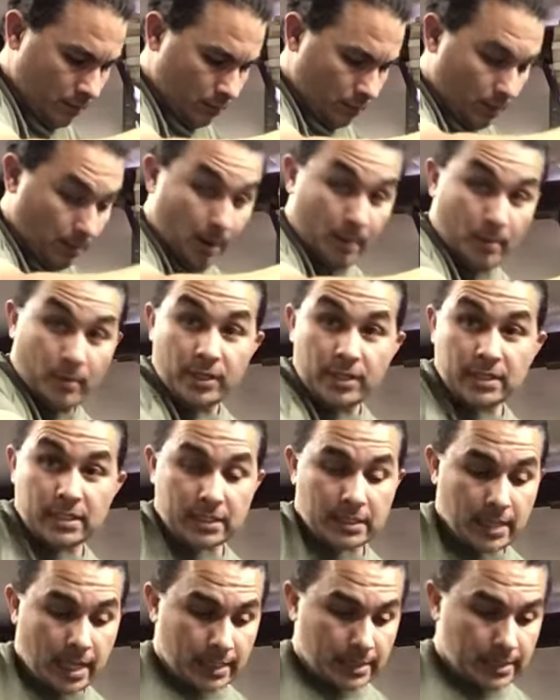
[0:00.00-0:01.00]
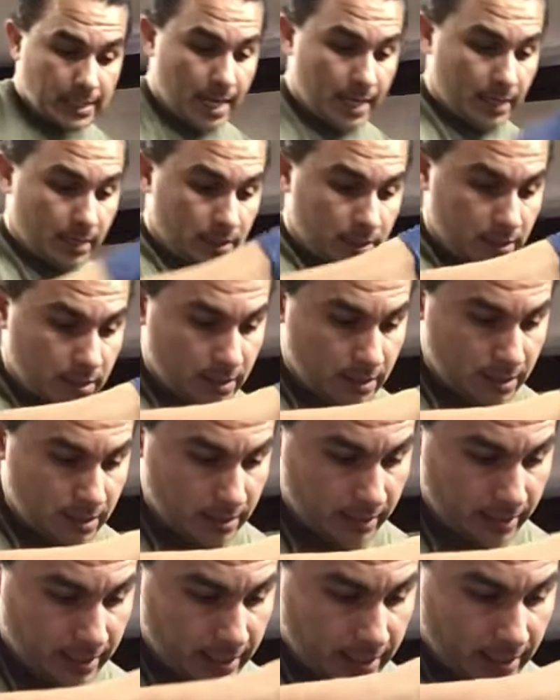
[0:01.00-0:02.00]
Remember, this is not tight.
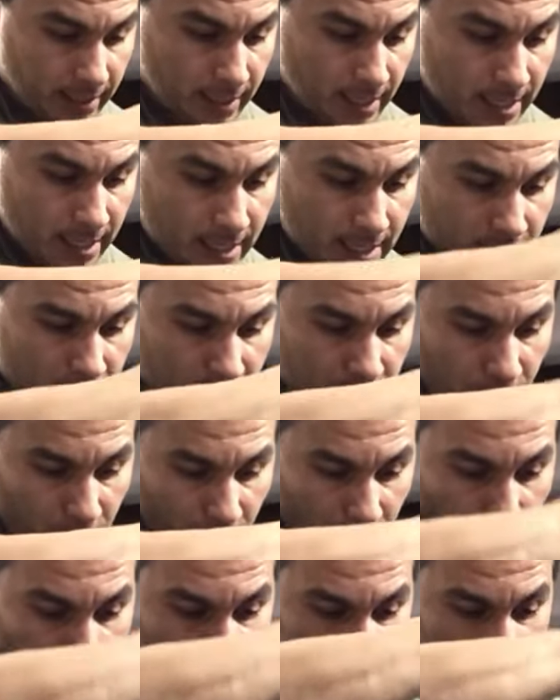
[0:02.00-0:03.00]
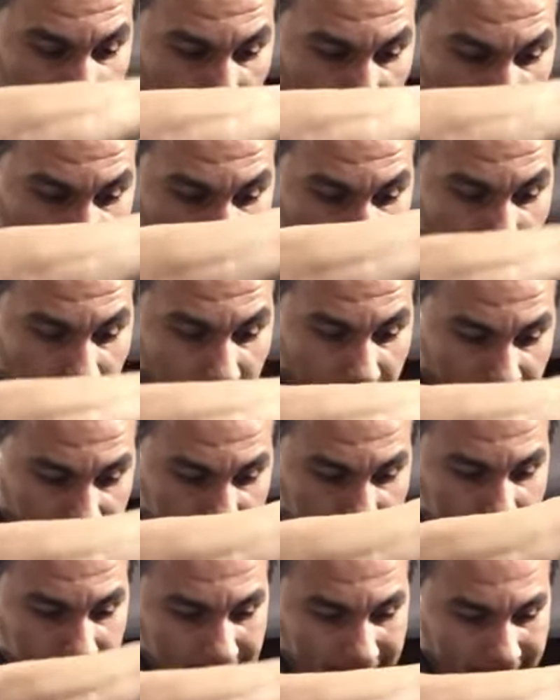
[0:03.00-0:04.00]
Again, the only reason I'm turning it is
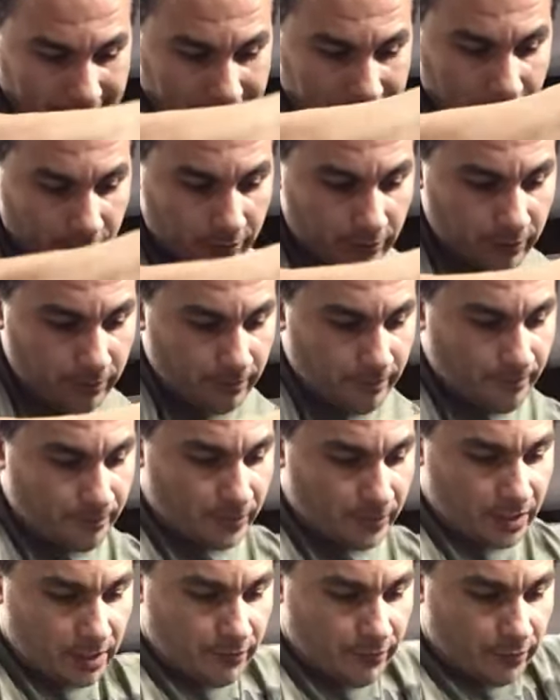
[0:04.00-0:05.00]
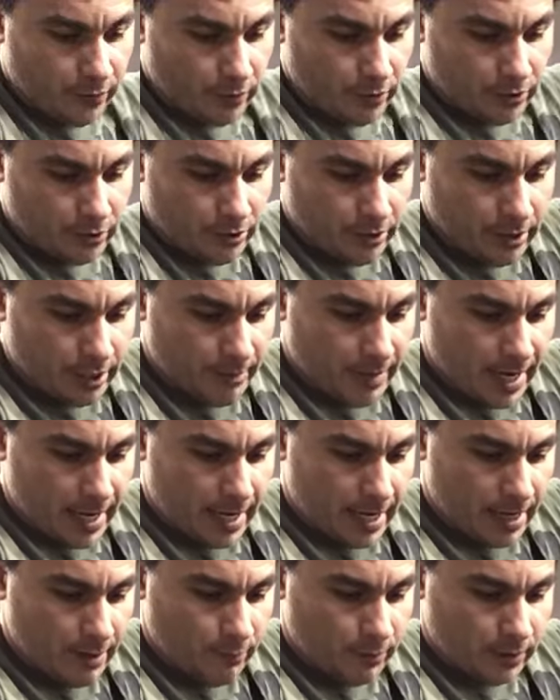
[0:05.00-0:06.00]
because it is a little difficult to turn it by
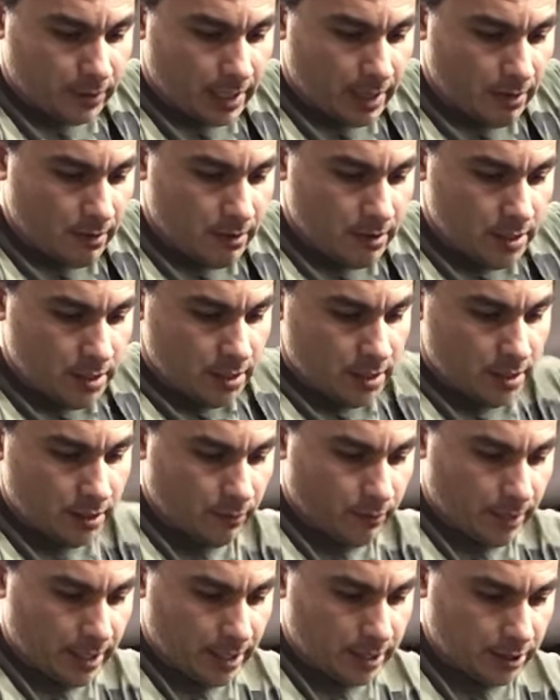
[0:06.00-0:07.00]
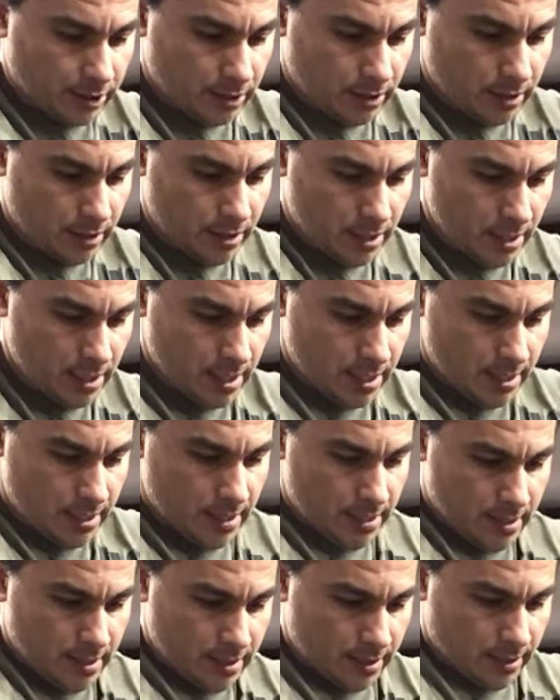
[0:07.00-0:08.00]
hand without a wrench.
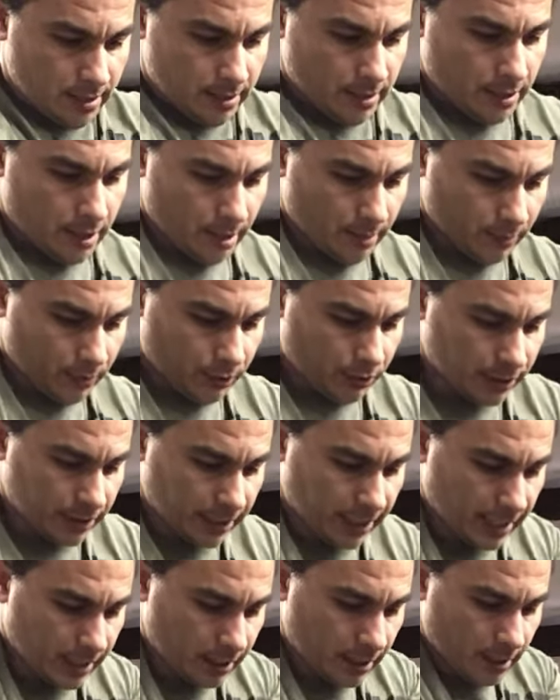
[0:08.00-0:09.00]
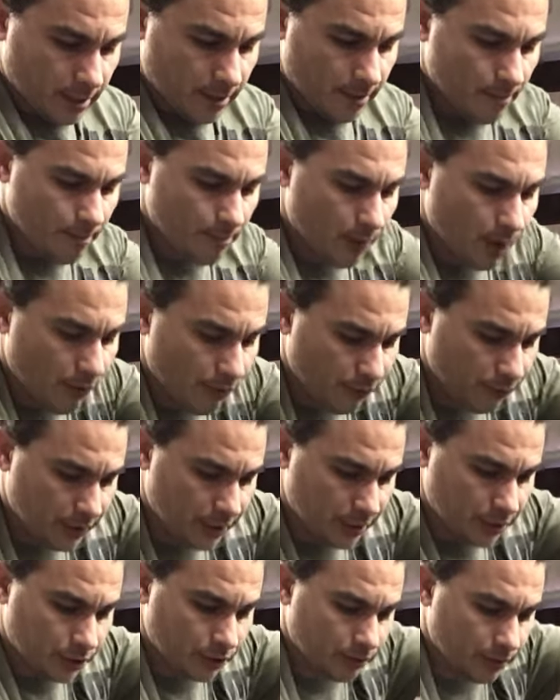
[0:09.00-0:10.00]
All I'm doing is getting the bolt
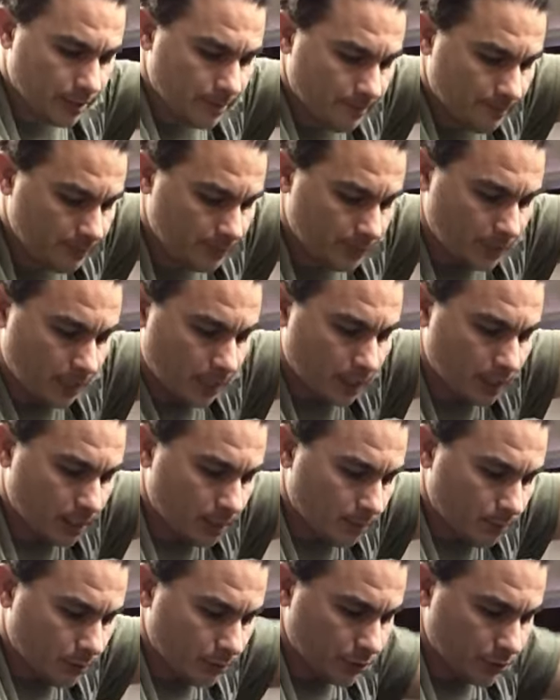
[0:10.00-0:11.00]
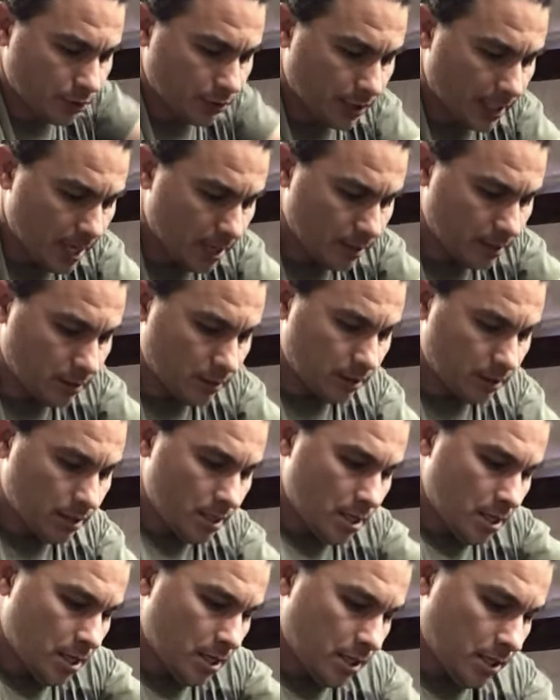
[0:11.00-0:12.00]
flush to it, and then I'm going to show you how to
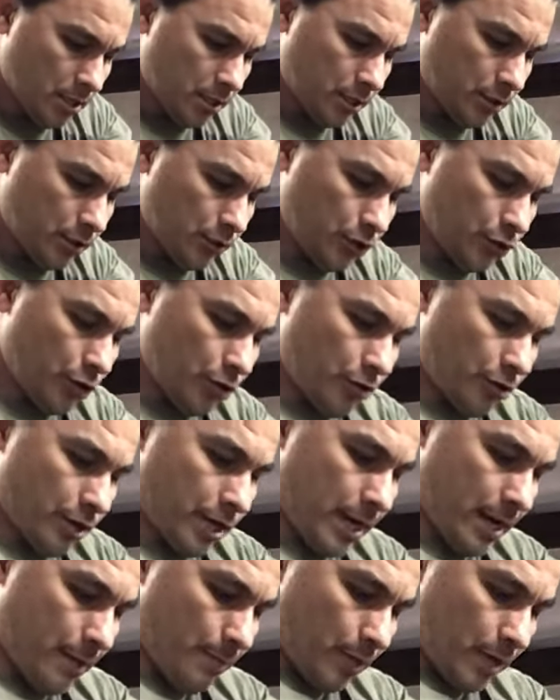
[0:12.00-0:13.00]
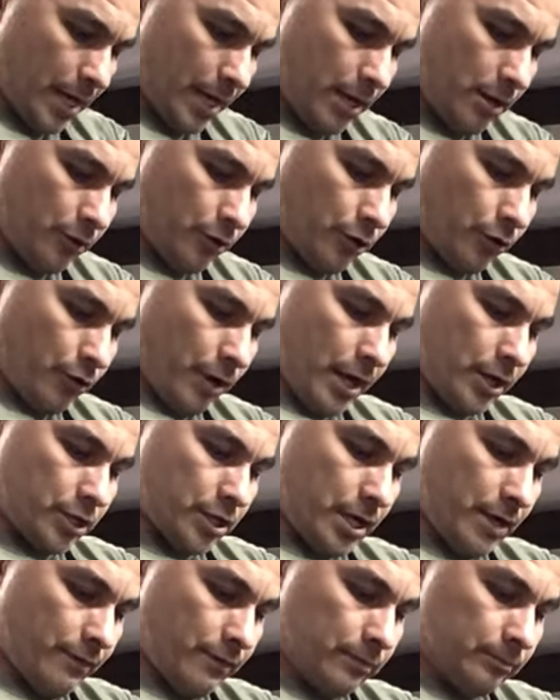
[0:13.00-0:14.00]
do your end play on your
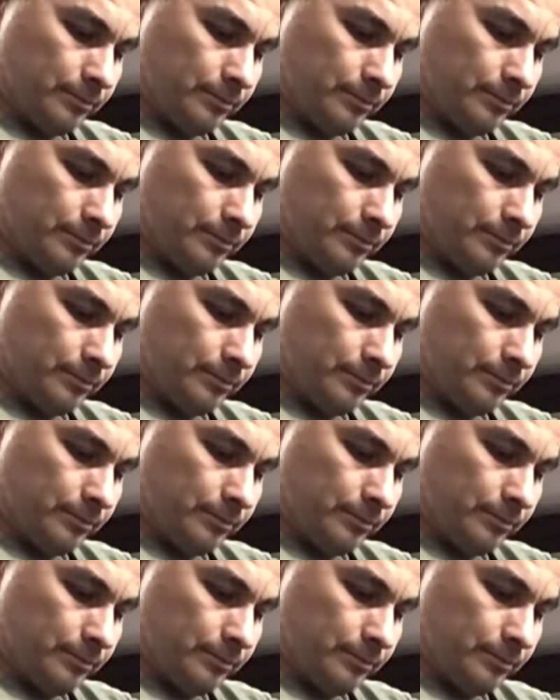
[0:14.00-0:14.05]
crankshaft.